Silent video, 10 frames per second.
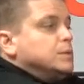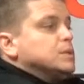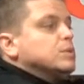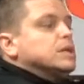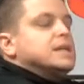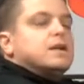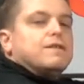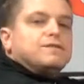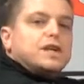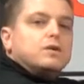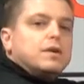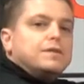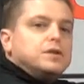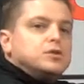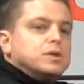so we're going to take our finger off
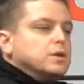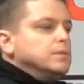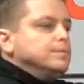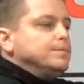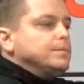the trigger.